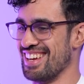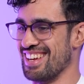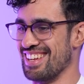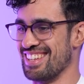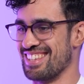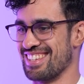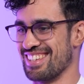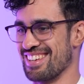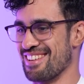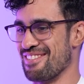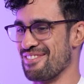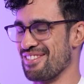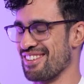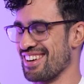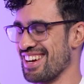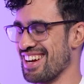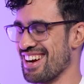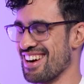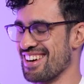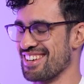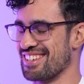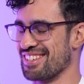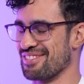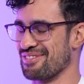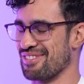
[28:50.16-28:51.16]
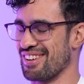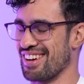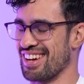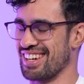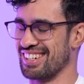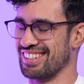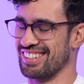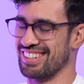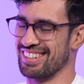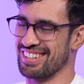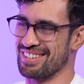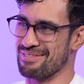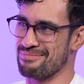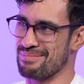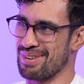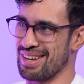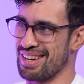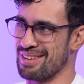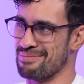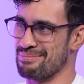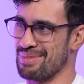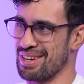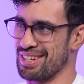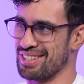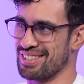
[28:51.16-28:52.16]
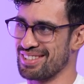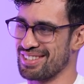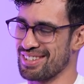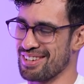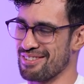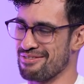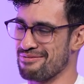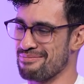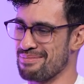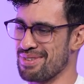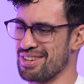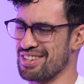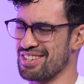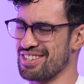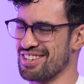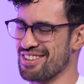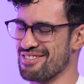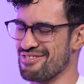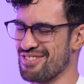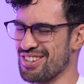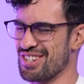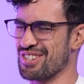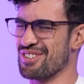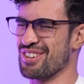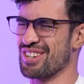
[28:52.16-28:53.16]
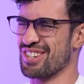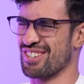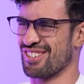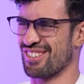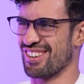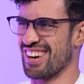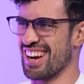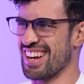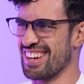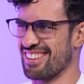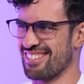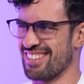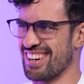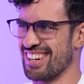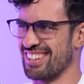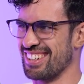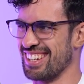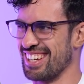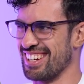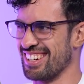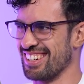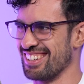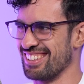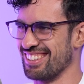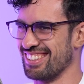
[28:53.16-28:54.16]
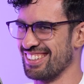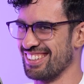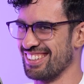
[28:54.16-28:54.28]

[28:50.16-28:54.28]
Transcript: It's very hard to find plant-based stuff, but we're doing all right around here.